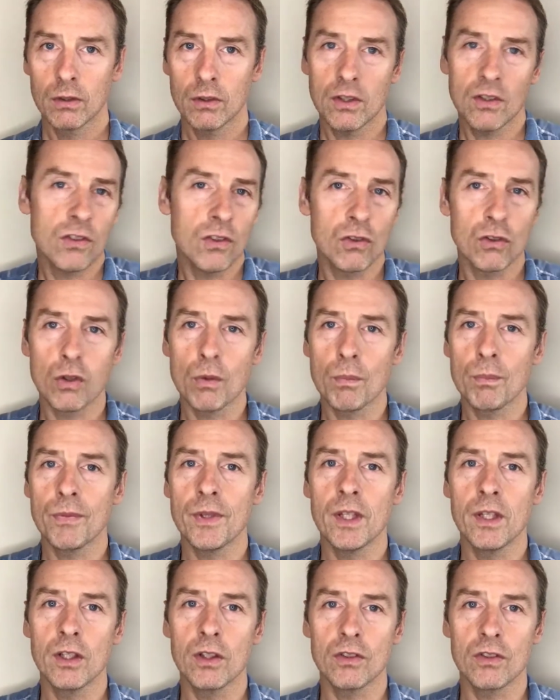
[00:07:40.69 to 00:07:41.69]
This is
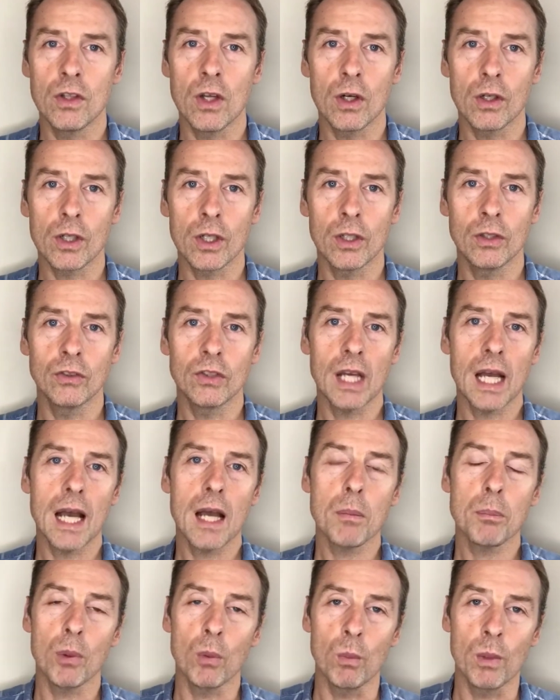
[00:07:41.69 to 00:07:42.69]
something that's not going to
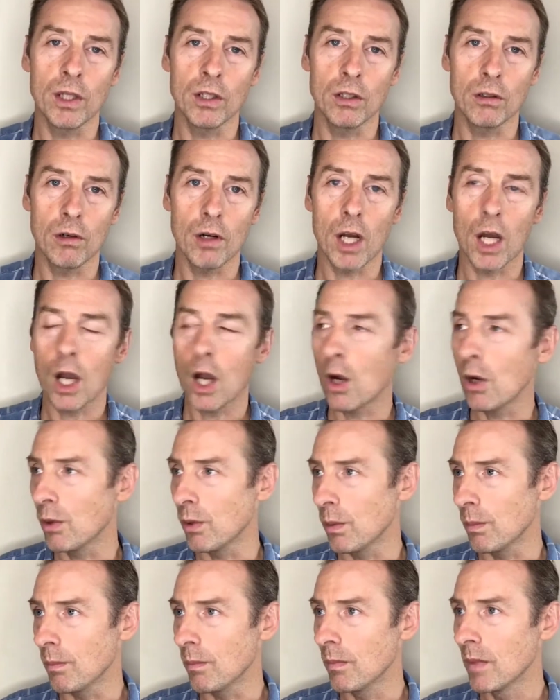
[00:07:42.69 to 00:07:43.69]
happen when you're at
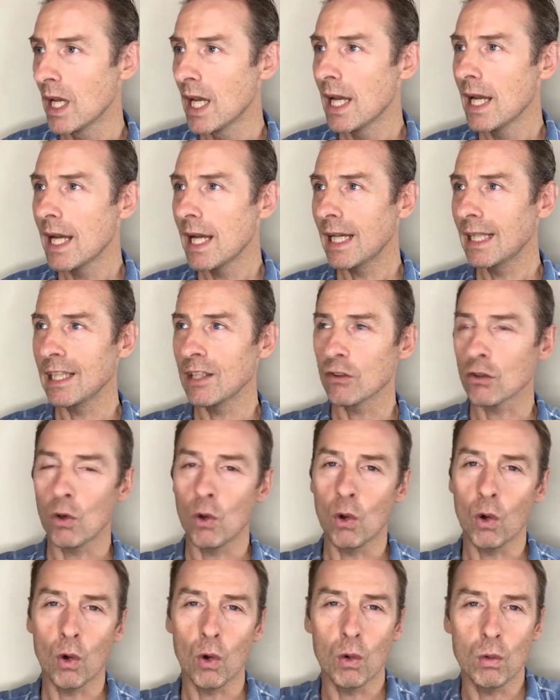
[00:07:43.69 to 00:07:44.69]
home, and it's
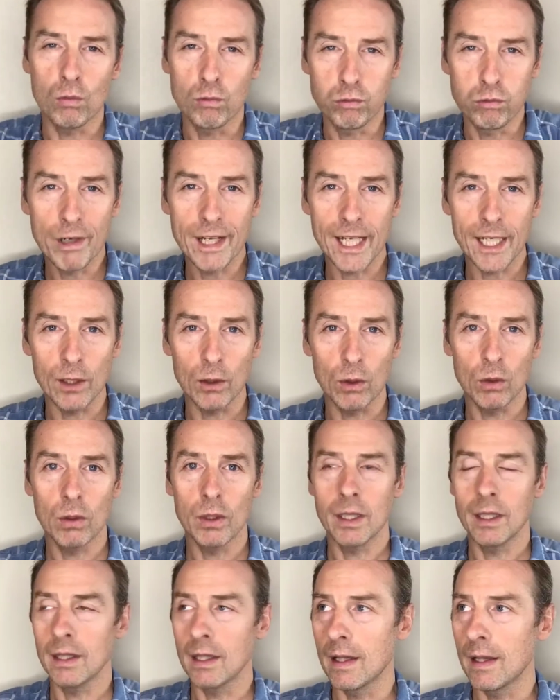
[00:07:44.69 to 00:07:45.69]
all real
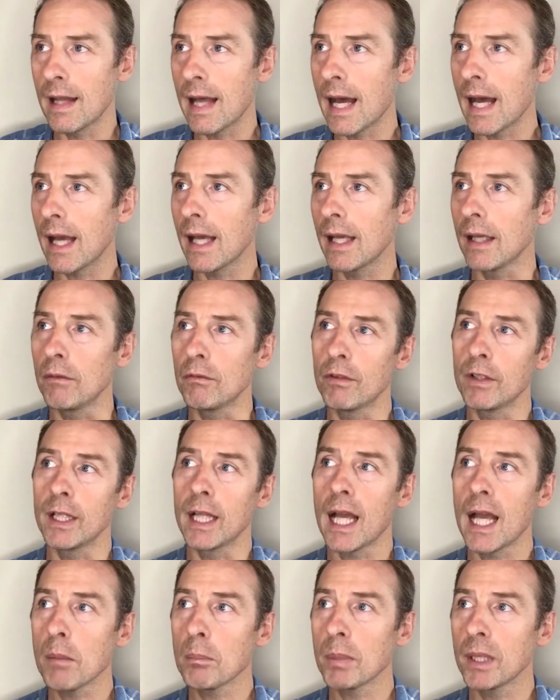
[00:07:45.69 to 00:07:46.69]
and live
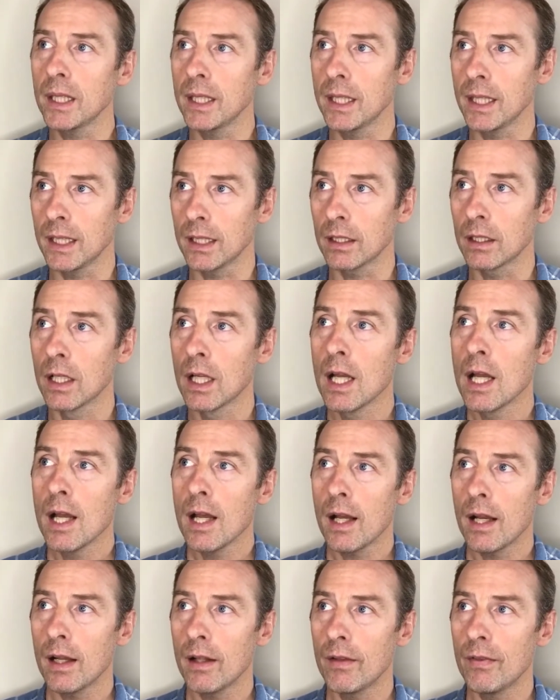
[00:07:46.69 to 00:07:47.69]
and happening,
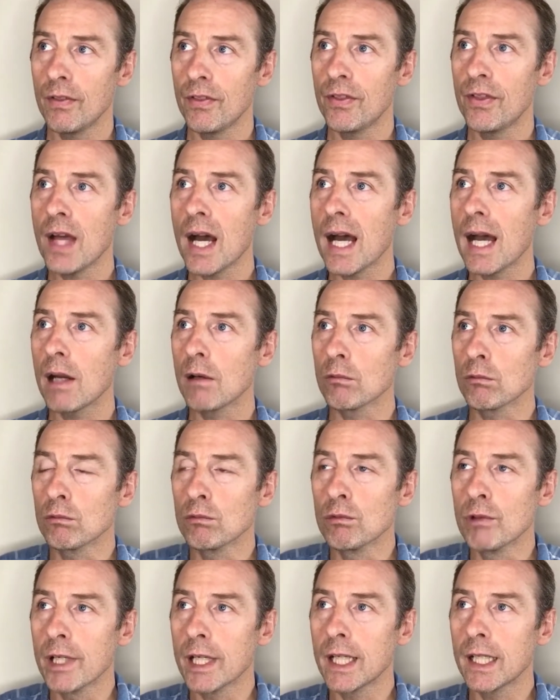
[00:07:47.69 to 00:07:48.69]
and that
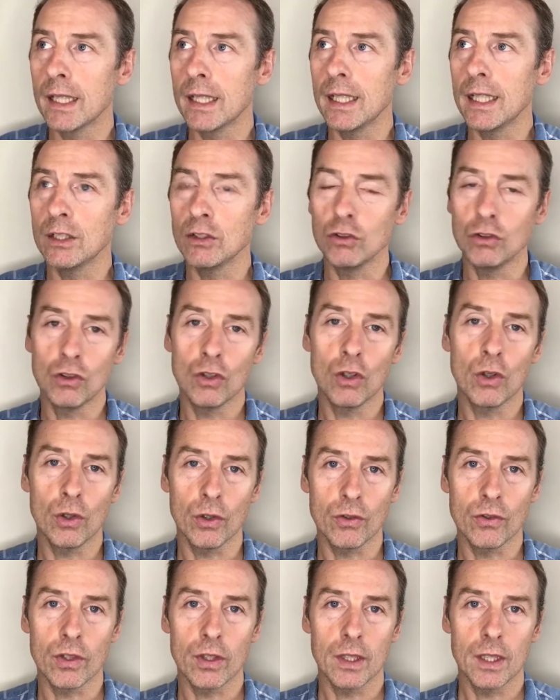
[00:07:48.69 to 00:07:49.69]
really
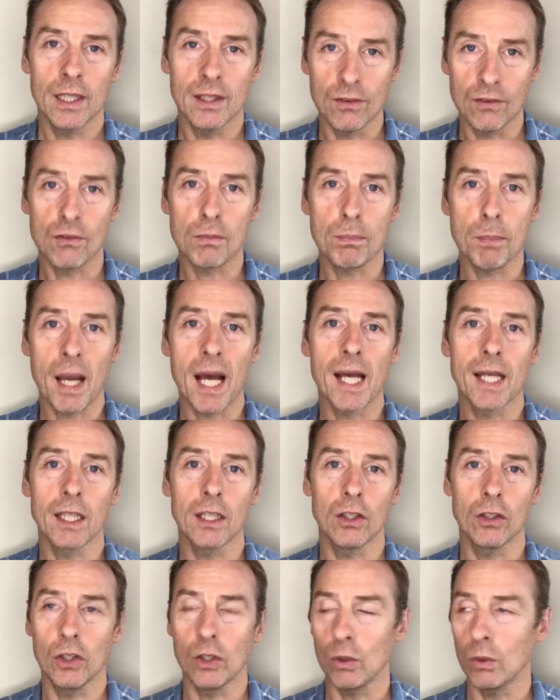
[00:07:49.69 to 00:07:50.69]
does inspire
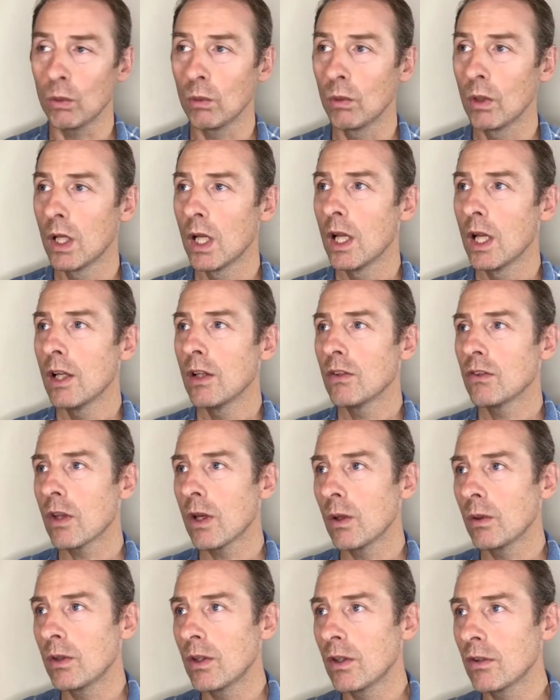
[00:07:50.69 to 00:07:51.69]
you.
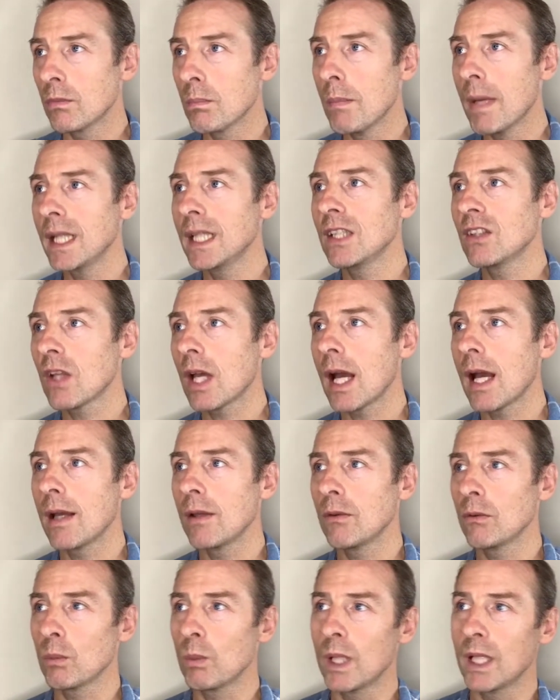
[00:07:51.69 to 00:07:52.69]
So there's many
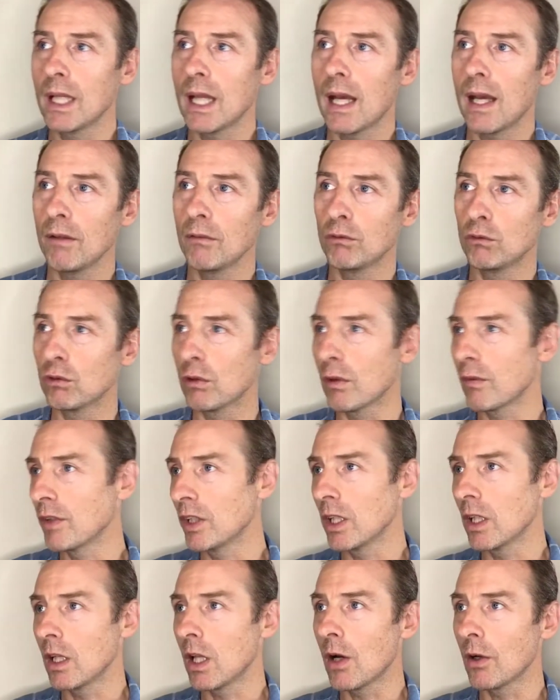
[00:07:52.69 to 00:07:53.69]
times when I've
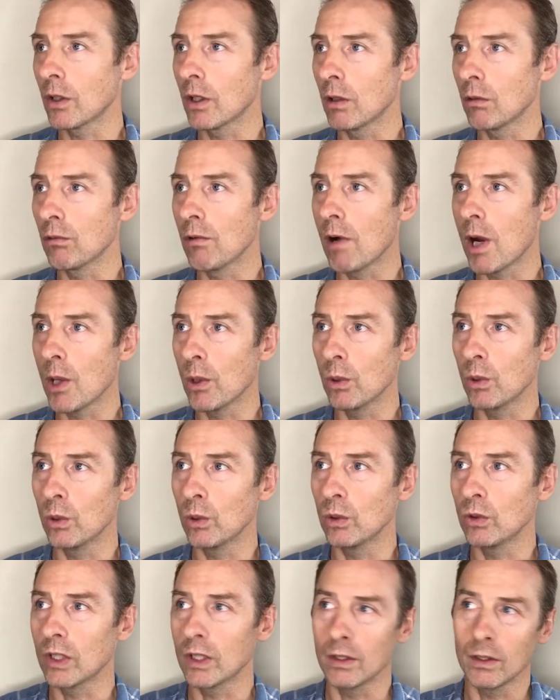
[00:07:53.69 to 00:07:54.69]
driven along a
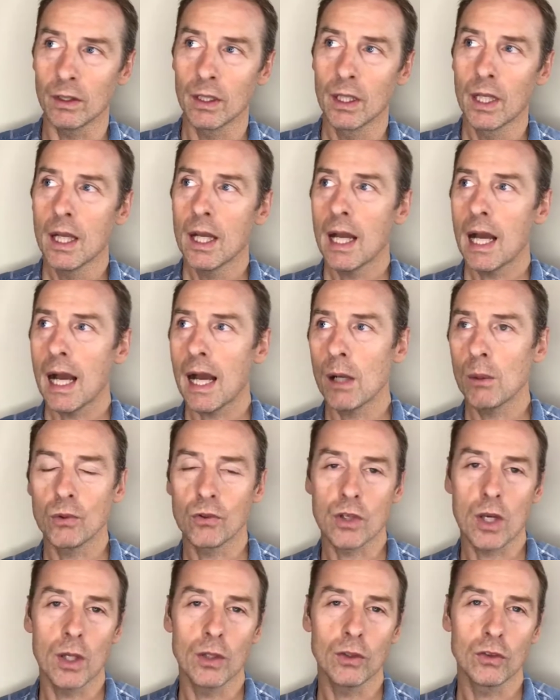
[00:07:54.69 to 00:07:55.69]
road and I
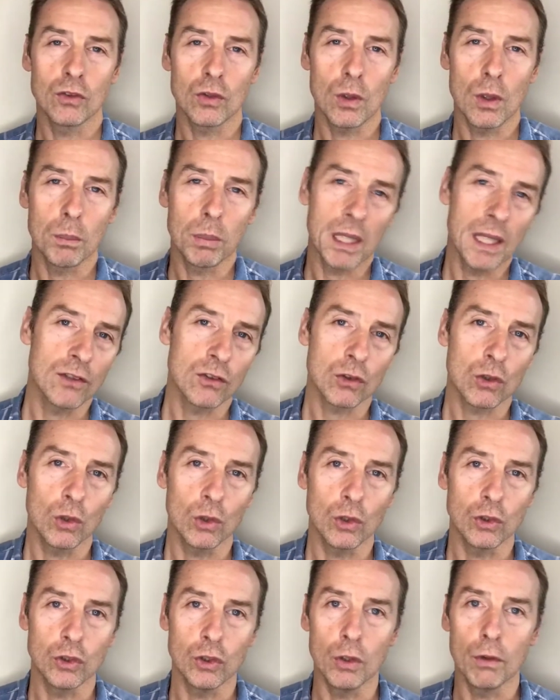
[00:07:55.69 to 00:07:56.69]
was going to a place
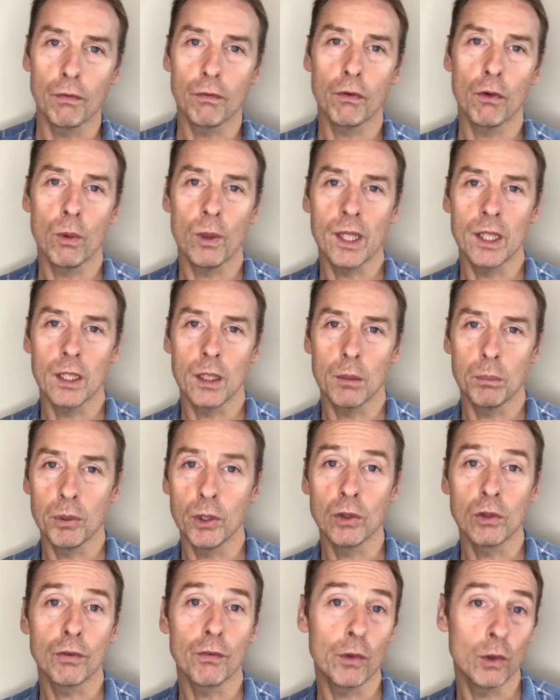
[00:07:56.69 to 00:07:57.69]
called Yufuin, a
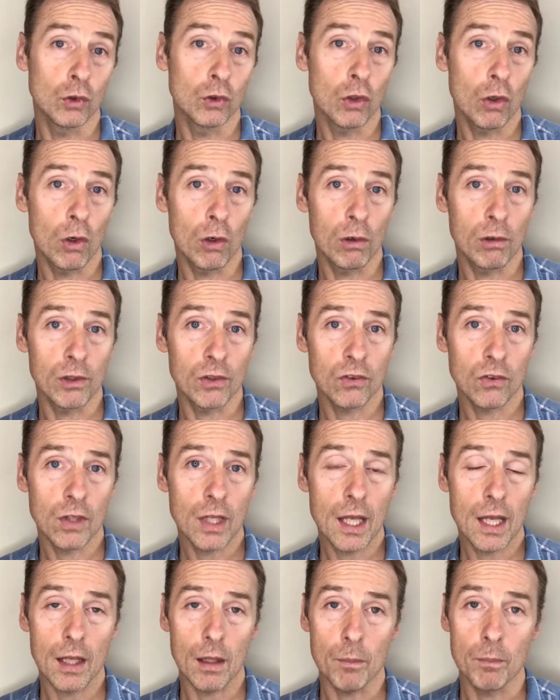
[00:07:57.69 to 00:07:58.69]
beautiful tourist
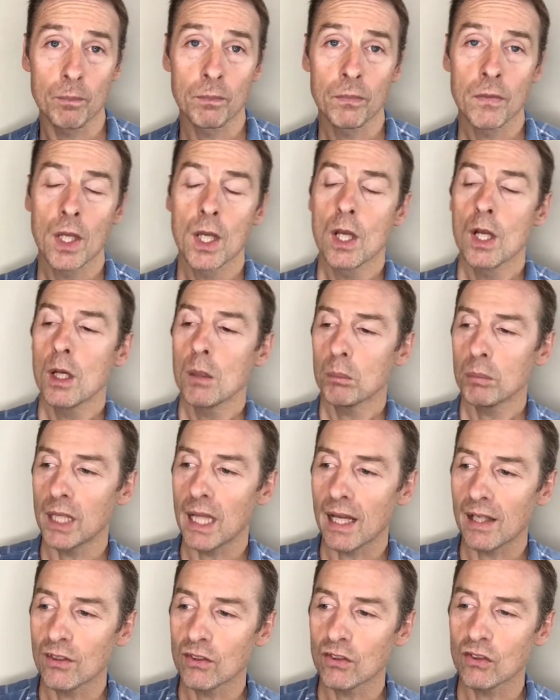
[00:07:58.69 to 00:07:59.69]
town, but I